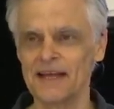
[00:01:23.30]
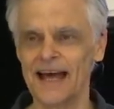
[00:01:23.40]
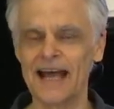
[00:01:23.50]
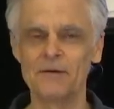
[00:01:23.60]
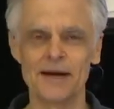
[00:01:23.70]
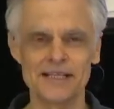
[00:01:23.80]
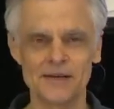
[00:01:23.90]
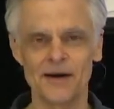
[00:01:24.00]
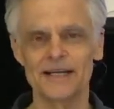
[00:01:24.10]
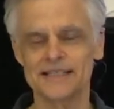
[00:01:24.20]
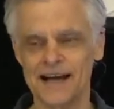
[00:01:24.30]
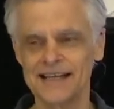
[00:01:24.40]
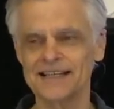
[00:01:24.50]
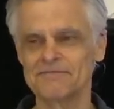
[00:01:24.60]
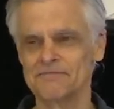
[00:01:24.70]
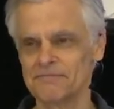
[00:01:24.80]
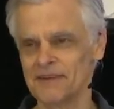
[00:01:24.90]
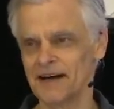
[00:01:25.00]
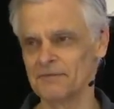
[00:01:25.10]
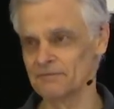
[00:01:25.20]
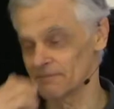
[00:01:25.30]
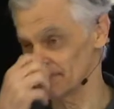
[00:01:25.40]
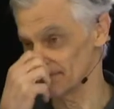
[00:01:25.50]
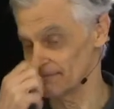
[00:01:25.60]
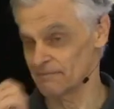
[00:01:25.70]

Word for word: anyway, so I started um,